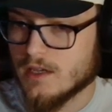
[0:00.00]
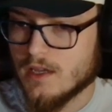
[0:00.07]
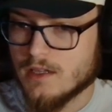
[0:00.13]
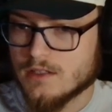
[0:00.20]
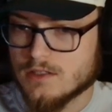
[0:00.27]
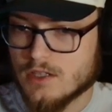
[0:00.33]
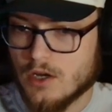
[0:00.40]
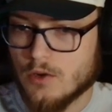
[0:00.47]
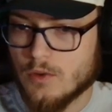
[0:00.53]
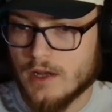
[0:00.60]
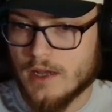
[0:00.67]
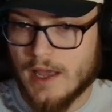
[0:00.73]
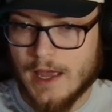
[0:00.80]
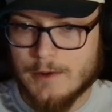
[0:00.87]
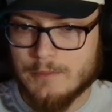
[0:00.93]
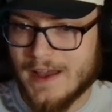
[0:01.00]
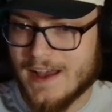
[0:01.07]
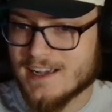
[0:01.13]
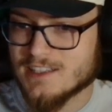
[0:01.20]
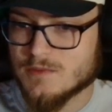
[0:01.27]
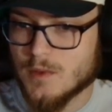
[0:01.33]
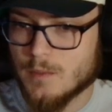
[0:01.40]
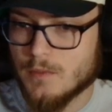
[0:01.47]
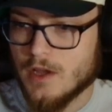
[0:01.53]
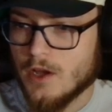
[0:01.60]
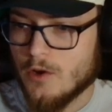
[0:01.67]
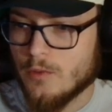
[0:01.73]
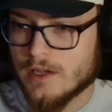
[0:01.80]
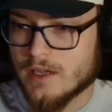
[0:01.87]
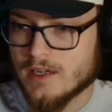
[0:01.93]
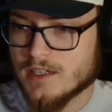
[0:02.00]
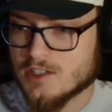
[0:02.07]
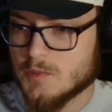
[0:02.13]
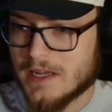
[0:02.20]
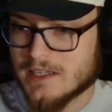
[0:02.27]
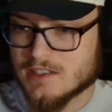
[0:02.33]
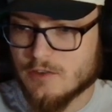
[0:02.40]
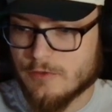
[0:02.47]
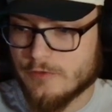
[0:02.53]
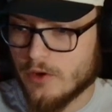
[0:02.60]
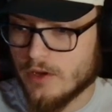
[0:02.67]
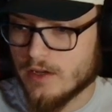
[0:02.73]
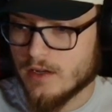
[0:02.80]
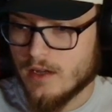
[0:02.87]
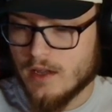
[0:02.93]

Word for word: So at maximum, we can expect a foot,